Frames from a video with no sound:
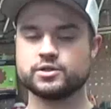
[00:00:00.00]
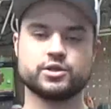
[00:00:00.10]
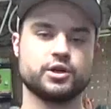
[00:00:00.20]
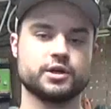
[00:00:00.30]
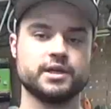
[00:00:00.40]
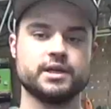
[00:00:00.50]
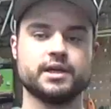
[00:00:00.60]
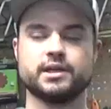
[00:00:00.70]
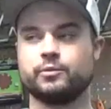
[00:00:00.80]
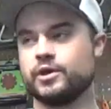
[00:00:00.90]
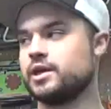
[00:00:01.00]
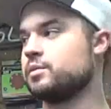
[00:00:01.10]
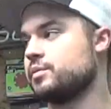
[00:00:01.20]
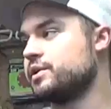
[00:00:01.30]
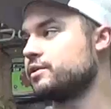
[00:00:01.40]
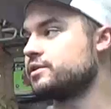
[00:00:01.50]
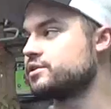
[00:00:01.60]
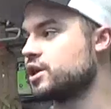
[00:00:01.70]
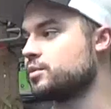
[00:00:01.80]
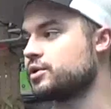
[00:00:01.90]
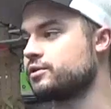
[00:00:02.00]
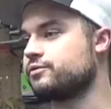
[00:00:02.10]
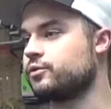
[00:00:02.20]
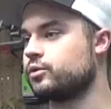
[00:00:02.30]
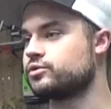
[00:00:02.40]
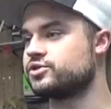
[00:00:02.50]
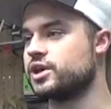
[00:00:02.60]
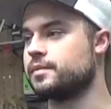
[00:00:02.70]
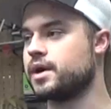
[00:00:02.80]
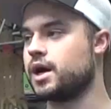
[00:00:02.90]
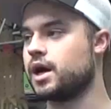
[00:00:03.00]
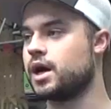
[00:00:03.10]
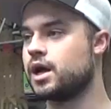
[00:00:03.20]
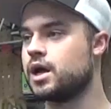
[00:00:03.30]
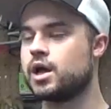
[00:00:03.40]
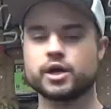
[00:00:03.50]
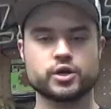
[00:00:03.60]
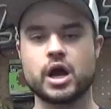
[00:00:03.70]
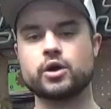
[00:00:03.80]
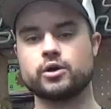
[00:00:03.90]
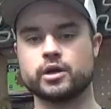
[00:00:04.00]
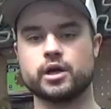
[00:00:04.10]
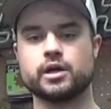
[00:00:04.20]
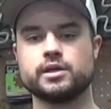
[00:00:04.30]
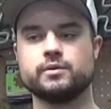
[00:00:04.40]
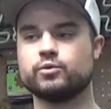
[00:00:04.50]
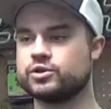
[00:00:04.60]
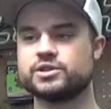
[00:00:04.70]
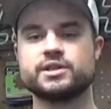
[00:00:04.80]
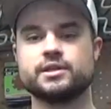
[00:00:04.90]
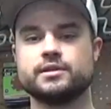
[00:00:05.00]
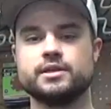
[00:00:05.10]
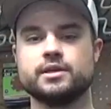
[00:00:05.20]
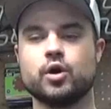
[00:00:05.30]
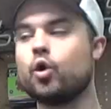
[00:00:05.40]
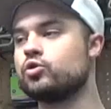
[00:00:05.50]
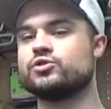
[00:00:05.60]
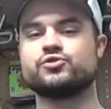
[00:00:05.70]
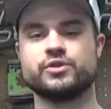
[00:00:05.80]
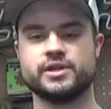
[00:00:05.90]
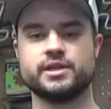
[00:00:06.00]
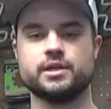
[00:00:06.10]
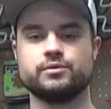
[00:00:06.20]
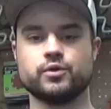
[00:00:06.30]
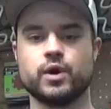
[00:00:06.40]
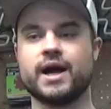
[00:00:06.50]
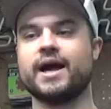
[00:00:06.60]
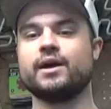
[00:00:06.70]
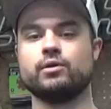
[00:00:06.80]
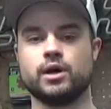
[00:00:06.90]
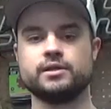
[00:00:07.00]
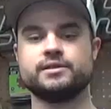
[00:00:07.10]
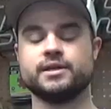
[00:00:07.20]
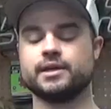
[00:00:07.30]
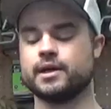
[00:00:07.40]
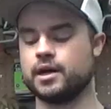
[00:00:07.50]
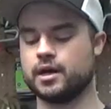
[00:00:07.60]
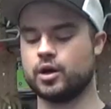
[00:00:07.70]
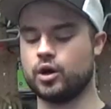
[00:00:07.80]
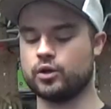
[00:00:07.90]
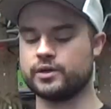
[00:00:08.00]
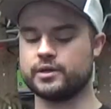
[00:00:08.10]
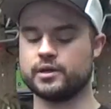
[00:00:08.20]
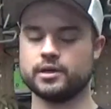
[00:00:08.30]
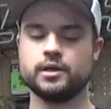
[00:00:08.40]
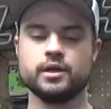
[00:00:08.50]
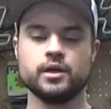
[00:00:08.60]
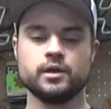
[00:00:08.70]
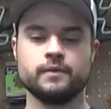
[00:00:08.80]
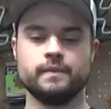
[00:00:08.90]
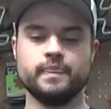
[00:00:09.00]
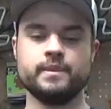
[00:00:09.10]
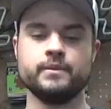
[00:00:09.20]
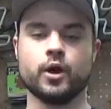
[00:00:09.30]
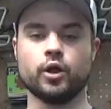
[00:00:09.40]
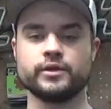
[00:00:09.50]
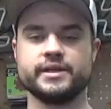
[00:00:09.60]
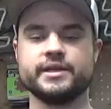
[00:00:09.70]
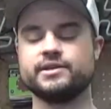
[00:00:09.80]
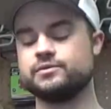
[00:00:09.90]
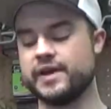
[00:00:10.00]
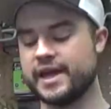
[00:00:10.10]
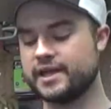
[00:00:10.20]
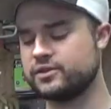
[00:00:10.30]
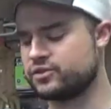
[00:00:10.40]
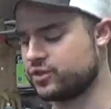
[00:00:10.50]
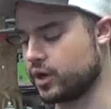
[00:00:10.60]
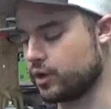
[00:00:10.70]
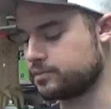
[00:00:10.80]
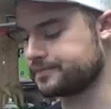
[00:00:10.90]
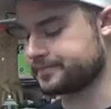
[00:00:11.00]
turkey, and then we get him up here in the summer for some groundhog hunting, and we'll just get the holy trinity of Ohio hunting all into his veins. So